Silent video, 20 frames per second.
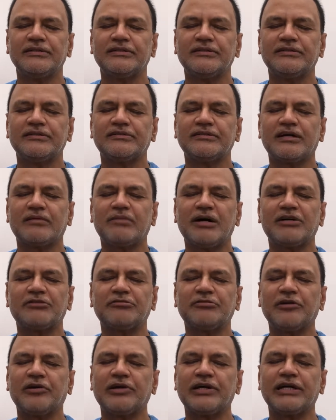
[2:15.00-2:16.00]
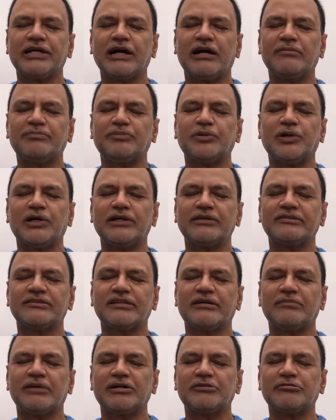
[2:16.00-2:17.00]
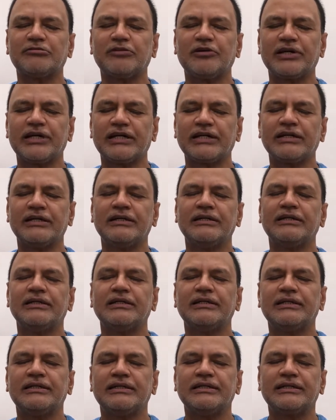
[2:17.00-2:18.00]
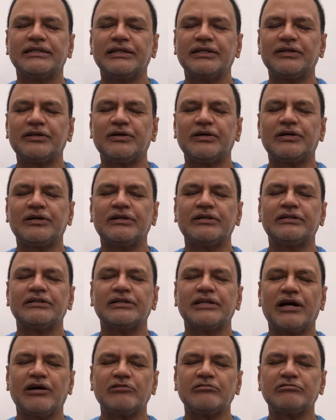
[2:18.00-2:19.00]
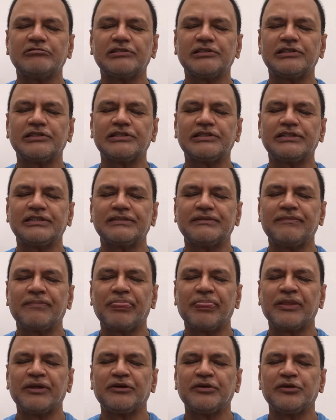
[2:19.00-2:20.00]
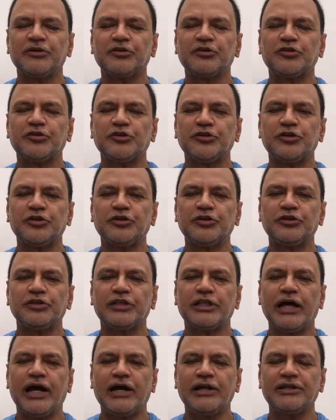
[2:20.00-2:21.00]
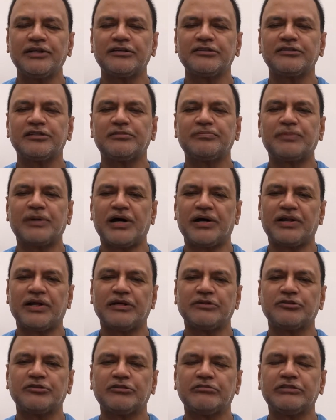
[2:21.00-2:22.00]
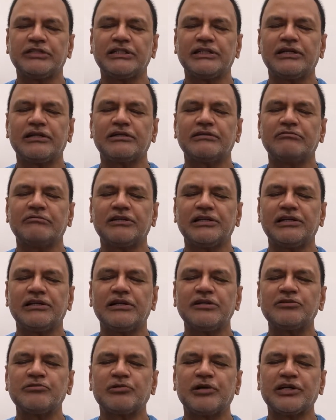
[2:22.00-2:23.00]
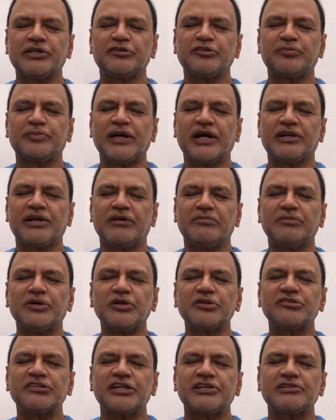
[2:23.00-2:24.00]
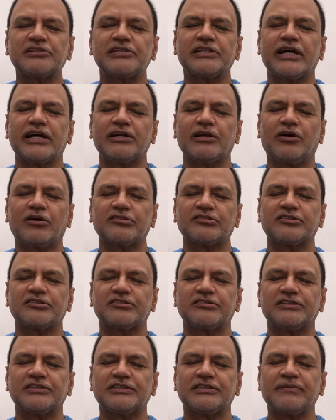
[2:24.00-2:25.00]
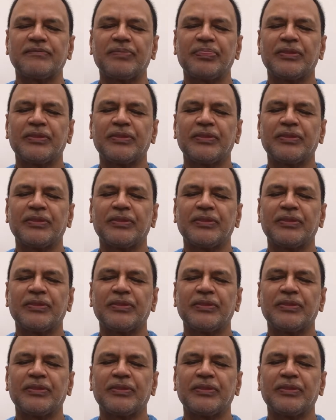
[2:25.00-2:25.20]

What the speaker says: Some are flowing upward, some are flowing, downward. So that is the prana. So we learnt what is prana, more subtle than oxygen.